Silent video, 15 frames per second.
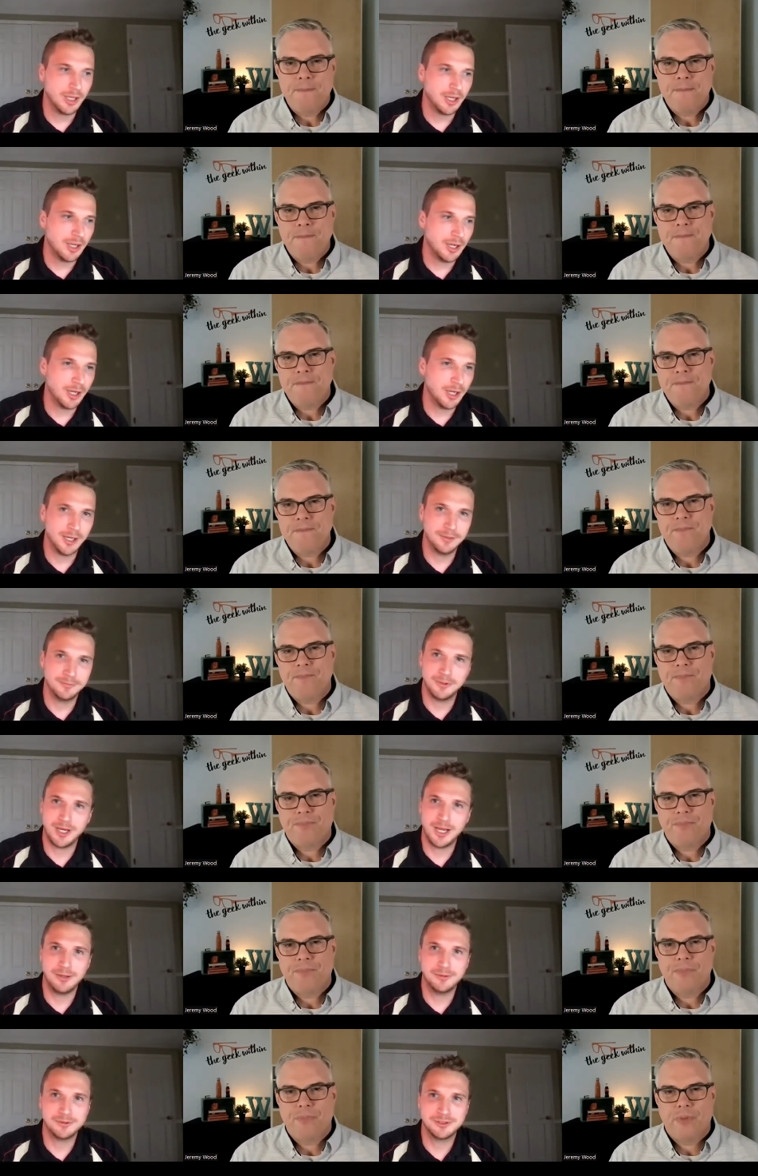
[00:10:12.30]
Speaker 1: Um,
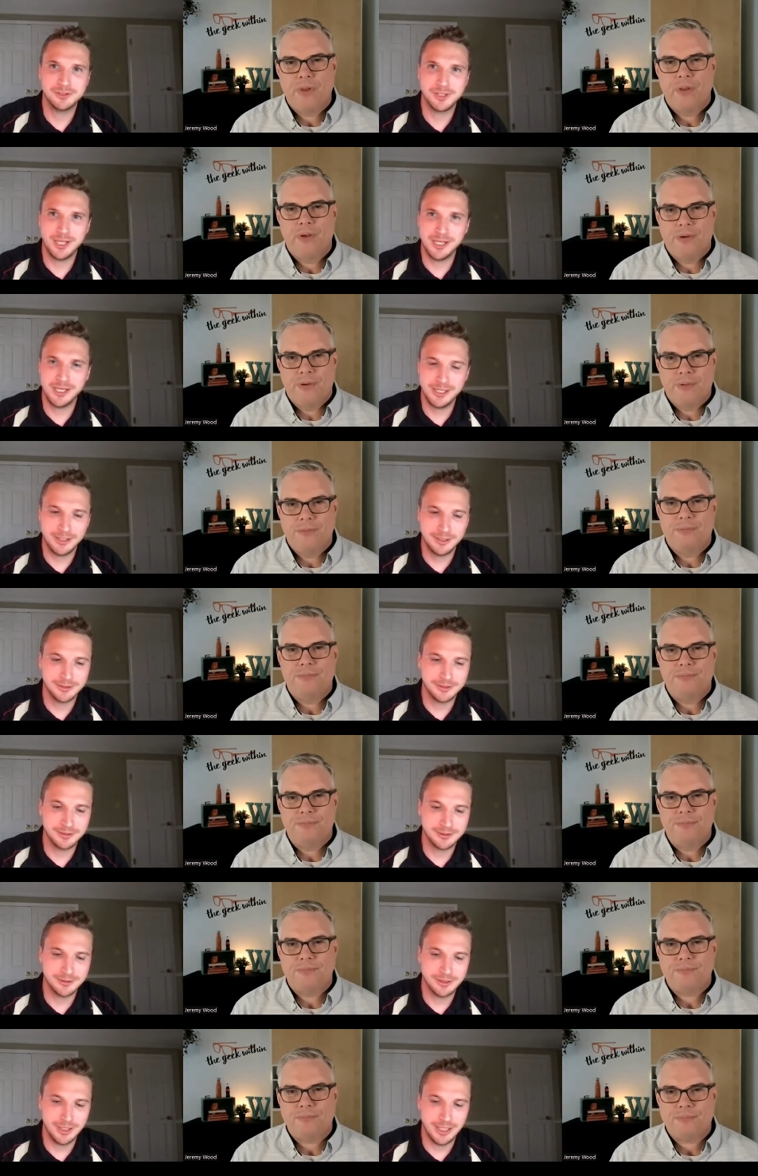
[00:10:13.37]
I would say
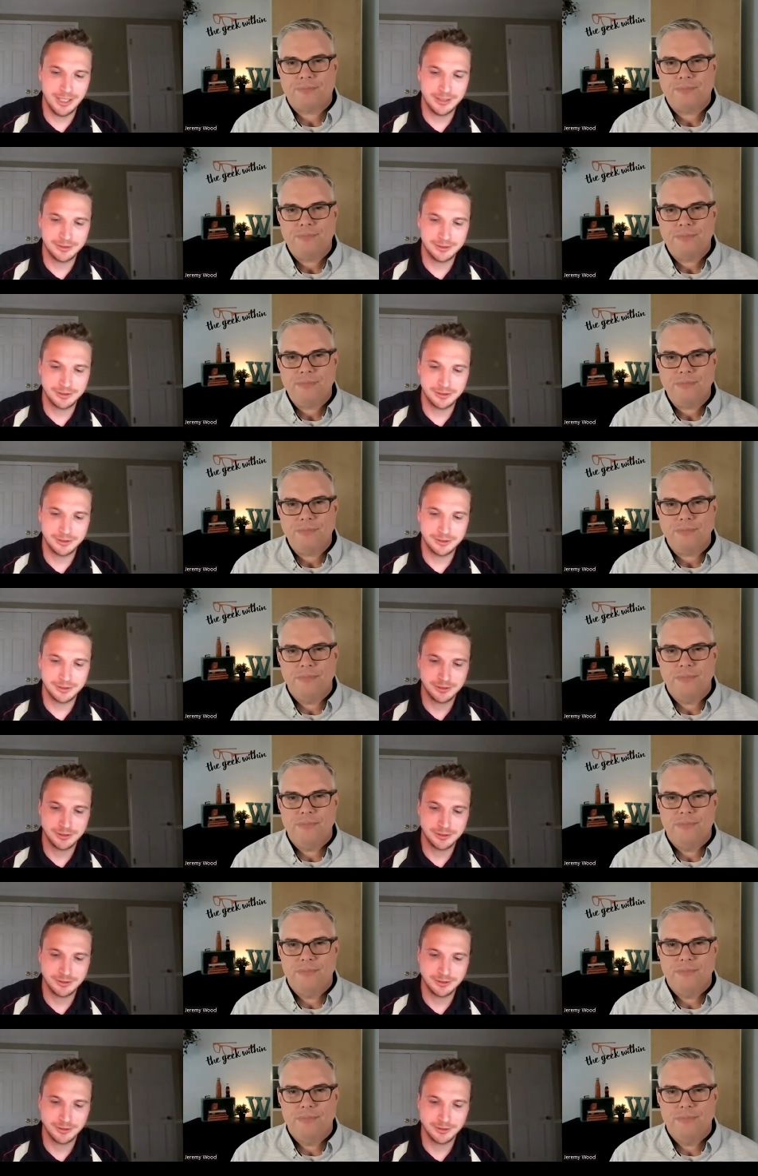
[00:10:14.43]
it's
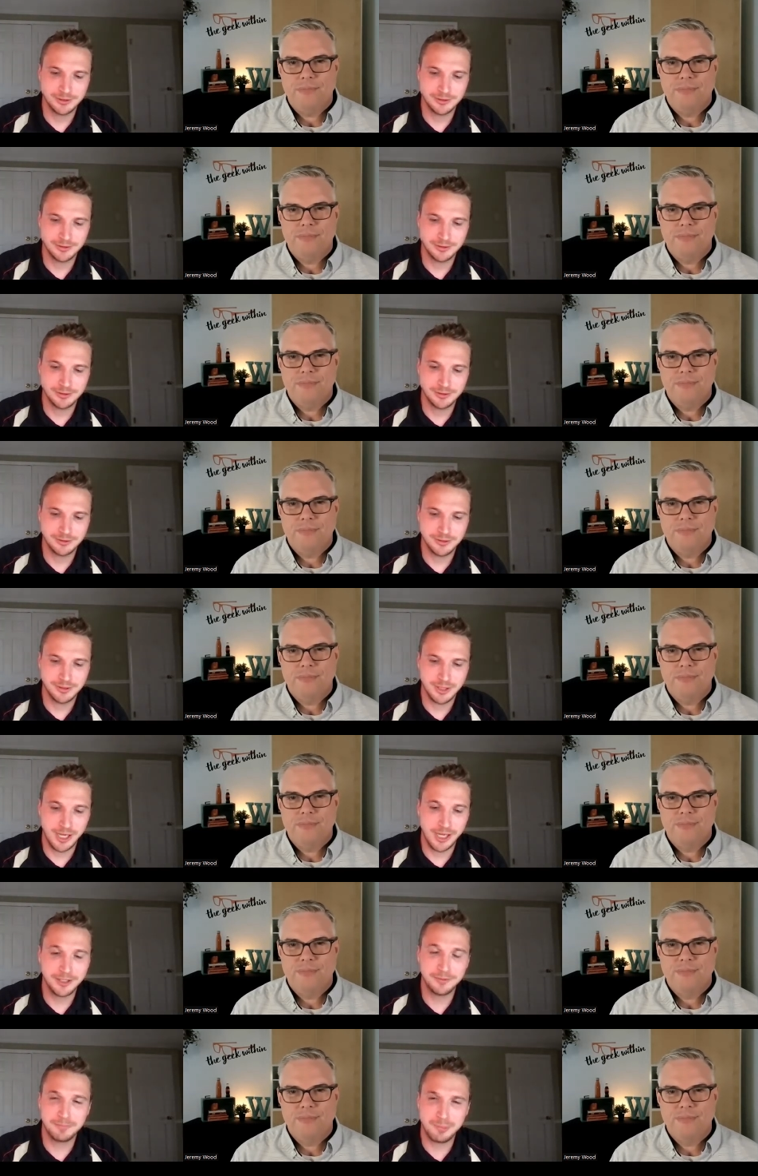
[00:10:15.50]

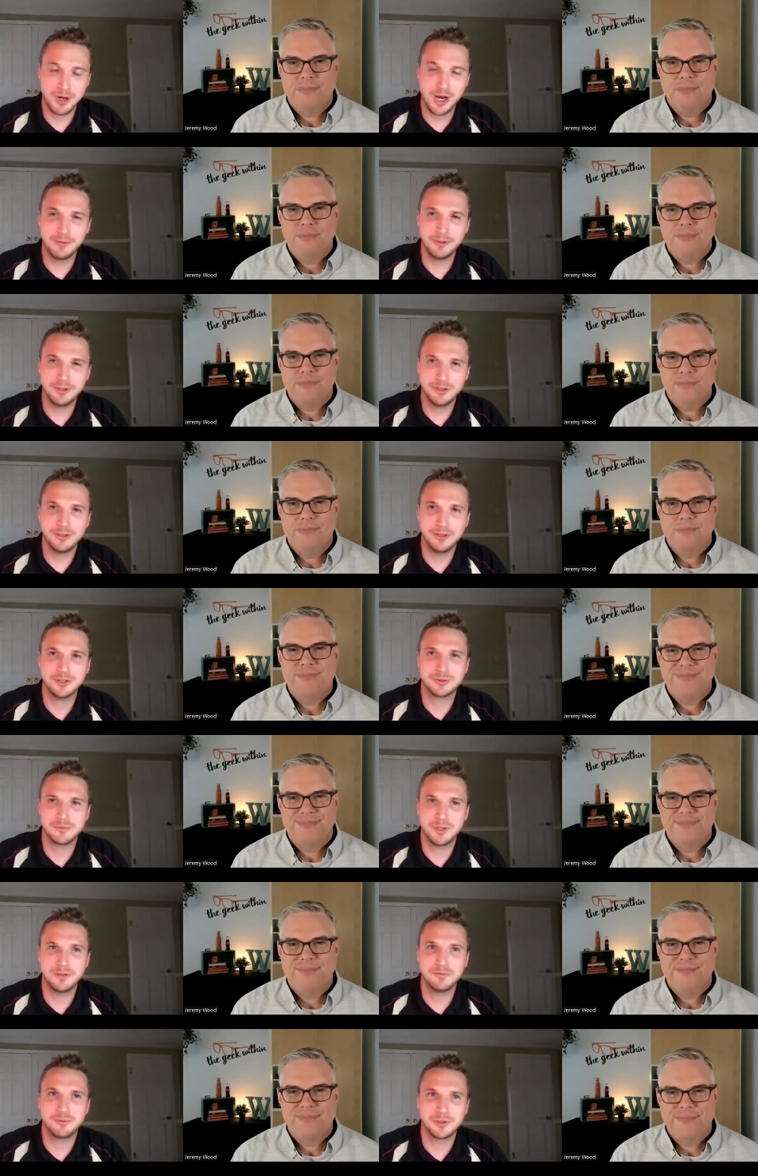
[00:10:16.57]
I could probably do it
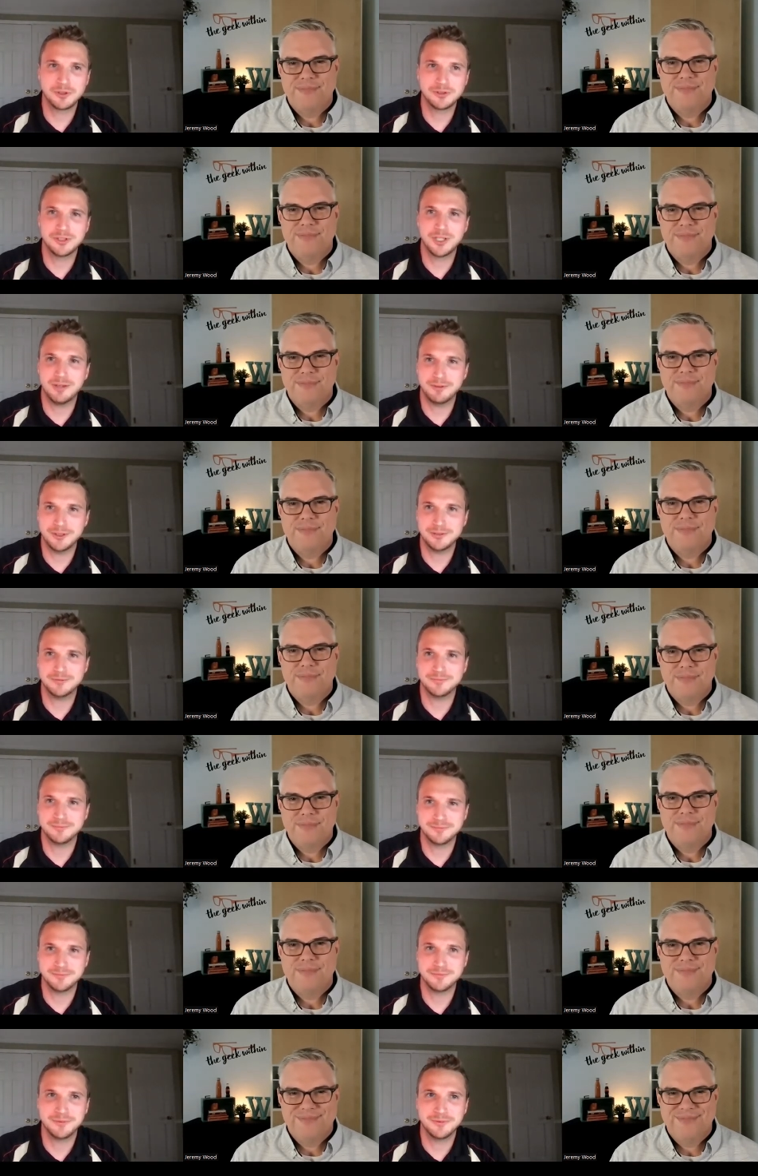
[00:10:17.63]
24 7
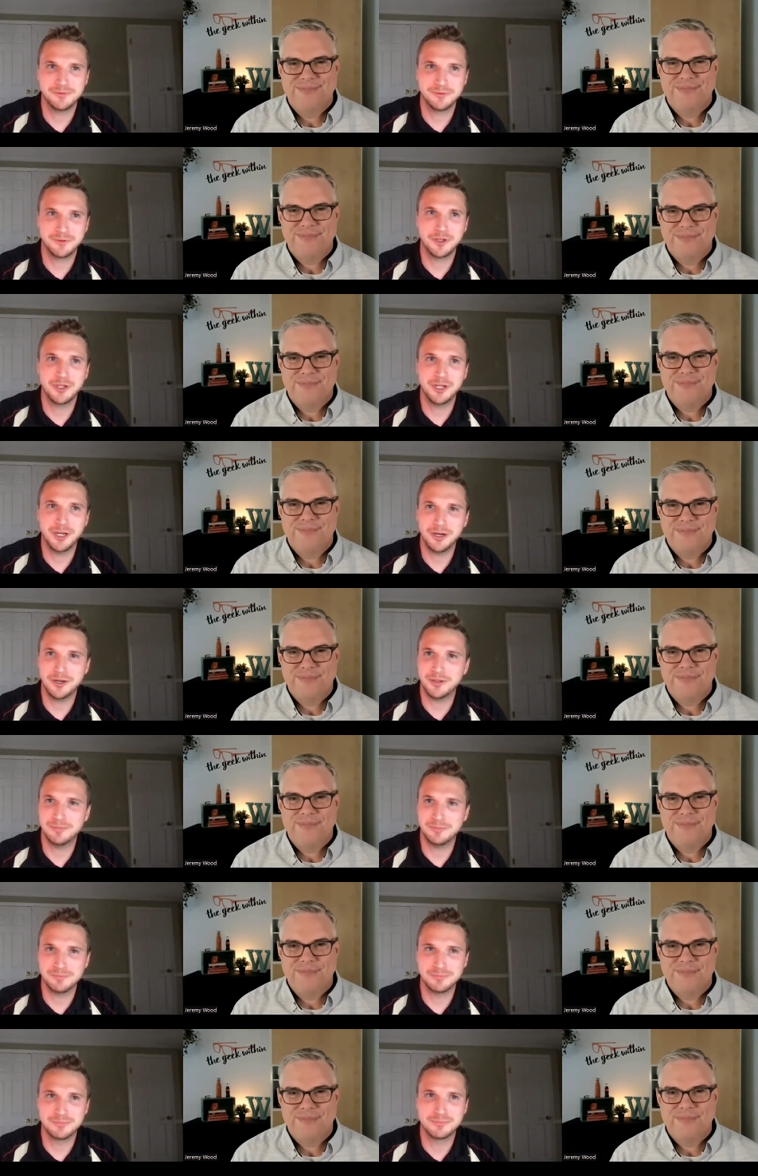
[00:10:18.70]
for a year
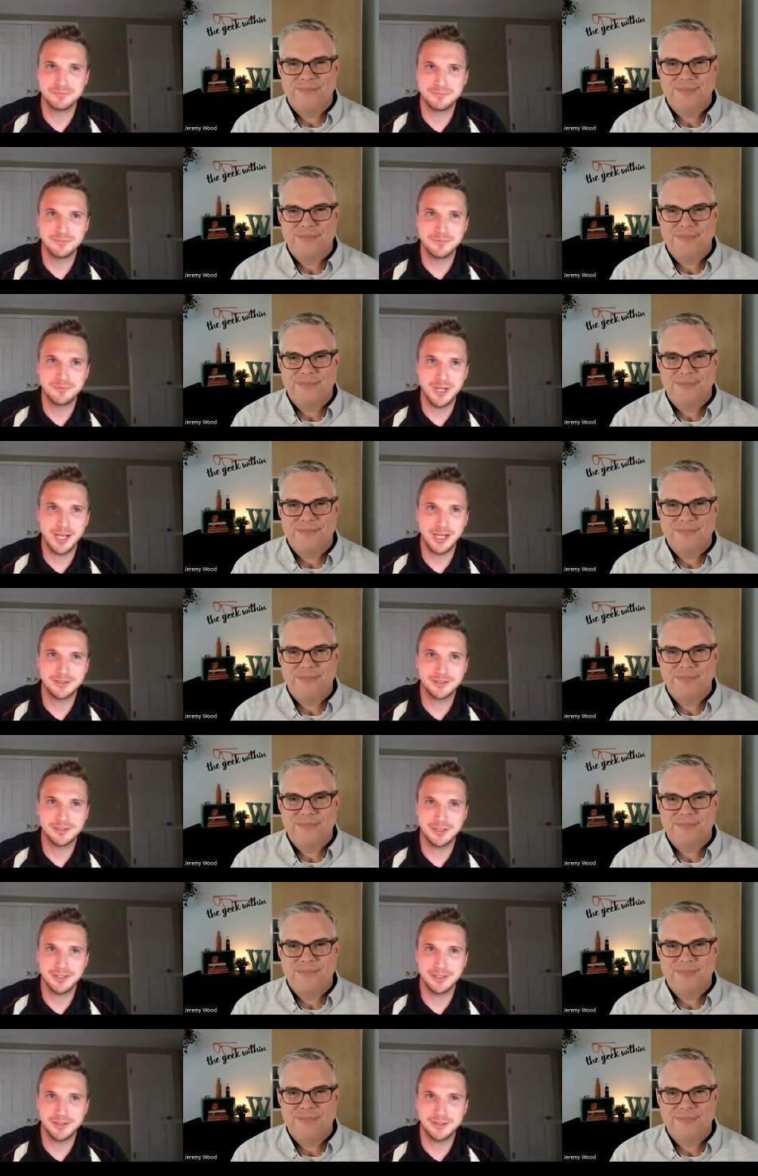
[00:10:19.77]
and not
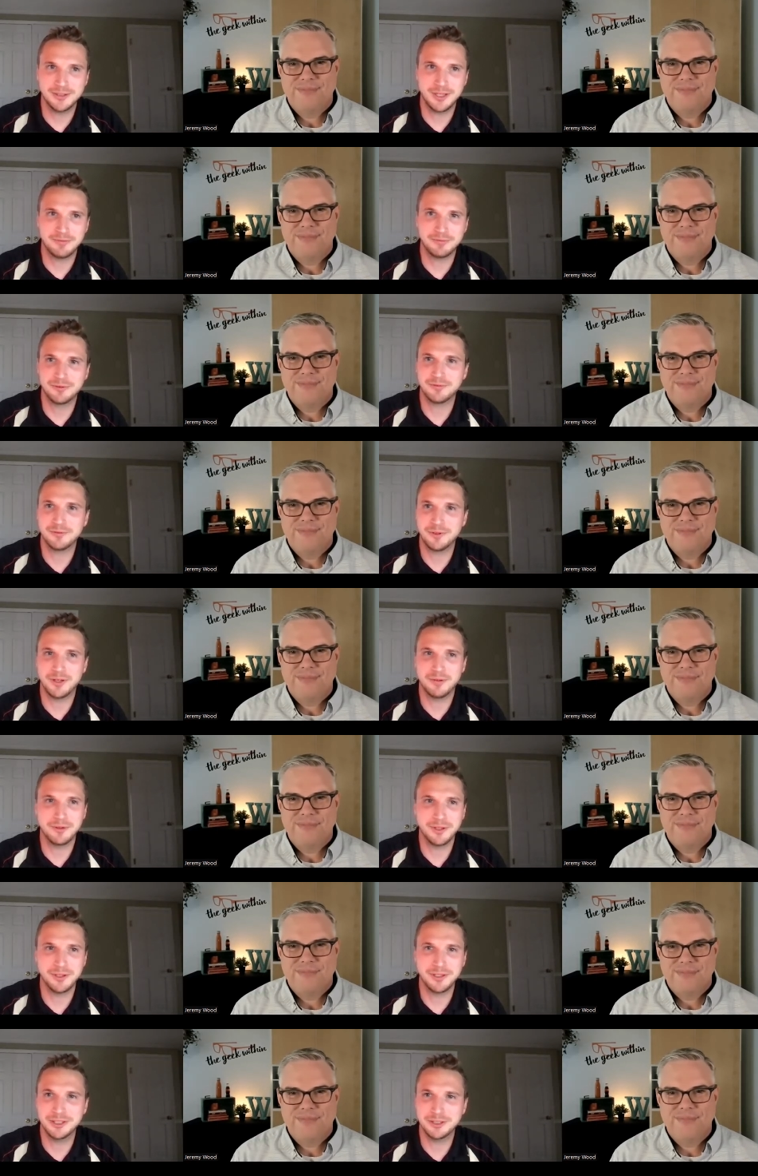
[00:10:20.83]
uh not fulfill
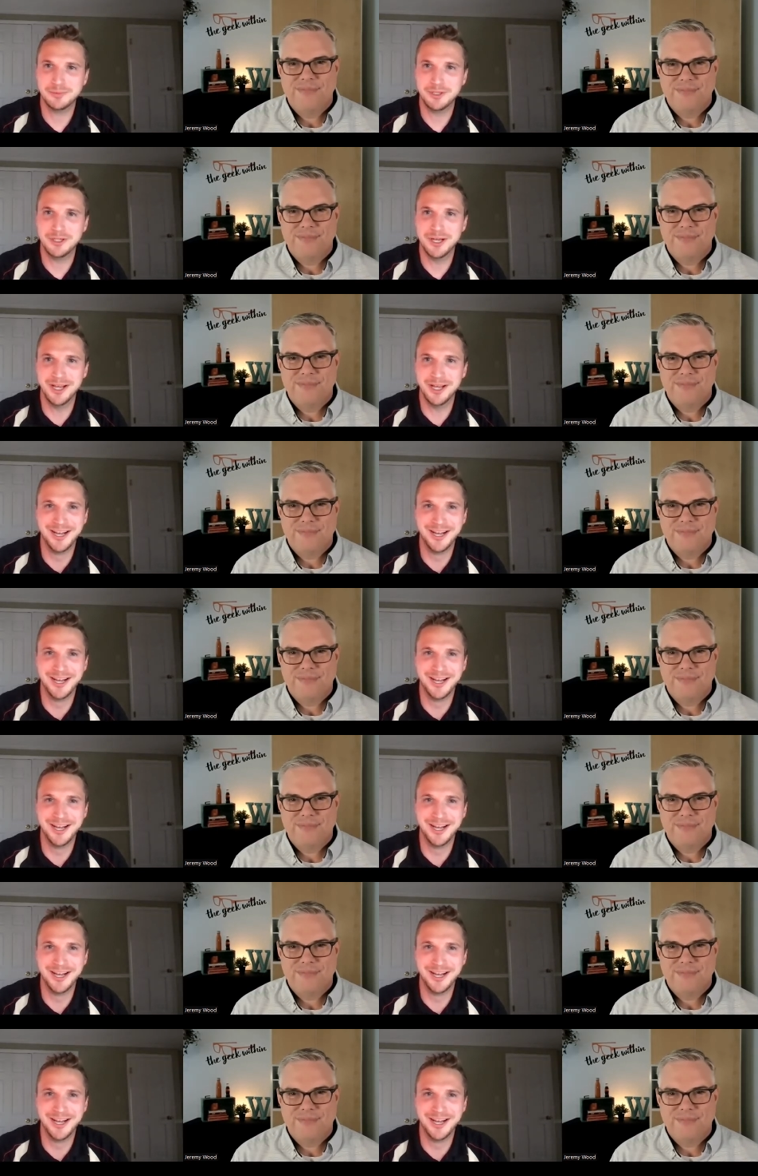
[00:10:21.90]
everything that needs to be done